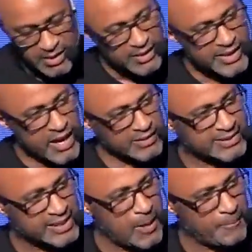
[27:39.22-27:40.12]
There are
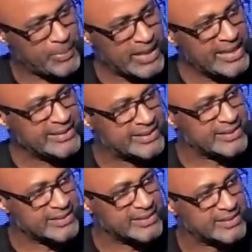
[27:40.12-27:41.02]
some
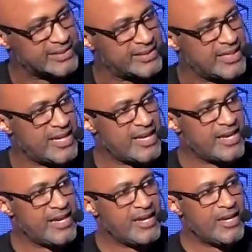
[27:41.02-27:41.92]
places
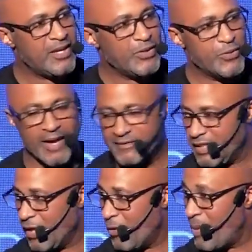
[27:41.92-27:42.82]
you have to
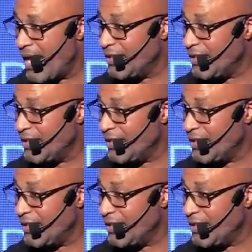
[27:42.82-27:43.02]
go by